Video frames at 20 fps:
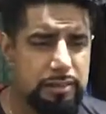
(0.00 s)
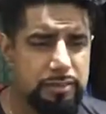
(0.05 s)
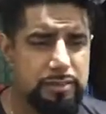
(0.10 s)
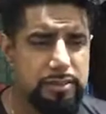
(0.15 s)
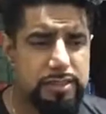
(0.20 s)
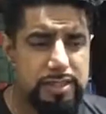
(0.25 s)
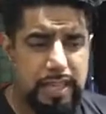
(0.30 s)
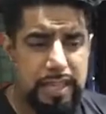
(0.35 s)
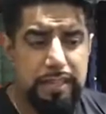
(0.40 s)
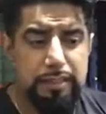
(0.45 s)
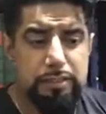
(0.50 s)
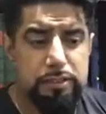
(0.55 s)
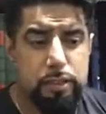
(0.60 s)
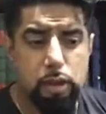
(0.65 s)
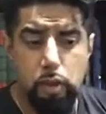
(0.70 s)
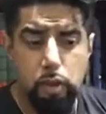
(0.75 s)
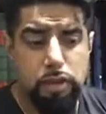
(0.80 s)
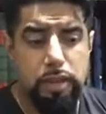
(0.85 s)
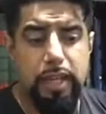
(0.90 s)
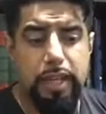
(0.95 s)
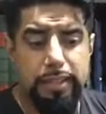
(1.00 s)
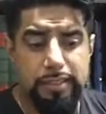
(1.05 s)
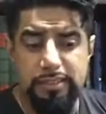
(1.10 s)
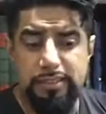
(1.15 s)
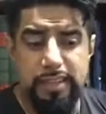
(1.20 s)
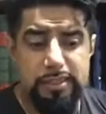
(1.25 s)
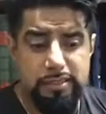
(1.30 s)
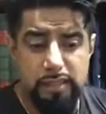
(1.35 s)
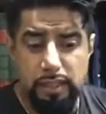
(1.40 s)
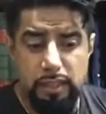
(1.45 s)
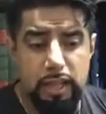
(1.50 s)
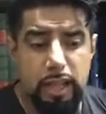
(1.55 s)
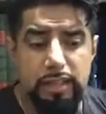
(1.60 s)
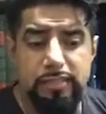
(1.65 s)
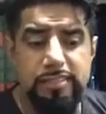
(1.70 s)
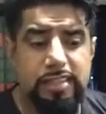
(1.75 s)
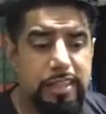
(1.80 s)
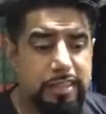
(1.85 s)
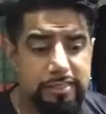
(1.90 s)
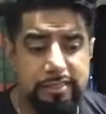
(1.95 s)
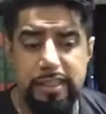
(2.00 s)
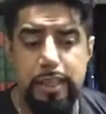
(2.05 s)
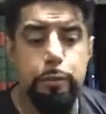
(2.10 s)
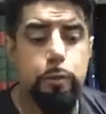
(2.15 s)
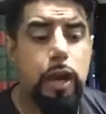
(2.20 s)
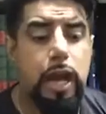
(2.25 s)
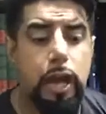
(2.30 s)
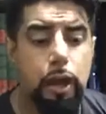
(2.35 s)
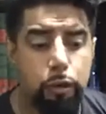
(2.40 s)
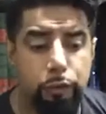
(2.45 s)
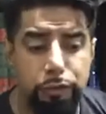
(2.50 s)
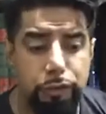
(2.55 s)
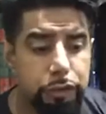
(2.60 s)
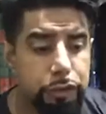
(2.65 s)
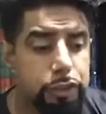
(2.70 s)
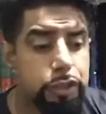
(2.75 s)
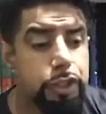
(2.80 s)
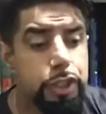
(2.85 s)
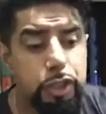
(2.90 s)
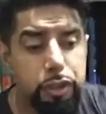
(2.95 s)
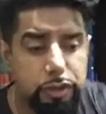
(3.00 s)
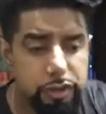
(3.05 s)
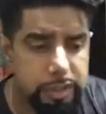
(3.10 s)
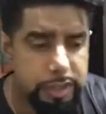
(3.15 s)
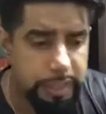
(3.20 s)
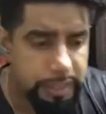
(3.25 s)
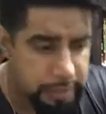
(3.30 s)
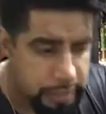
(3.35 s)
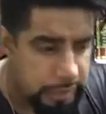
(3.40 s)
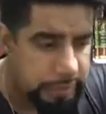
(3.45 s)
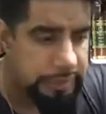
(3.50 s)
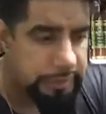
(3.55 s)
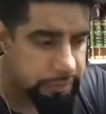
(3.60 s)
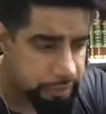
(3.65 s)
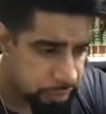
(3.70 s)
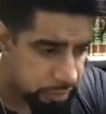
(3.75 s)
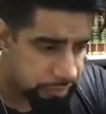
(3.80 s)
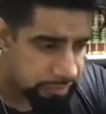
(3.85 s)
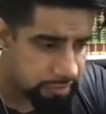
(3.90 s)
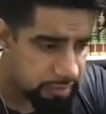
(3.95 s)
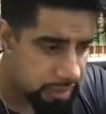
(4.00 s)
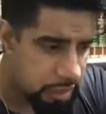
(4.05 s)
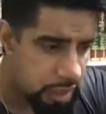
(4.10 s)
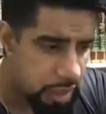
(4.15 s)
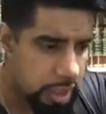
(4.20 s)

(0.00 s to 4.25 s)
says, look, and he says, Allah says they were out for 309 years.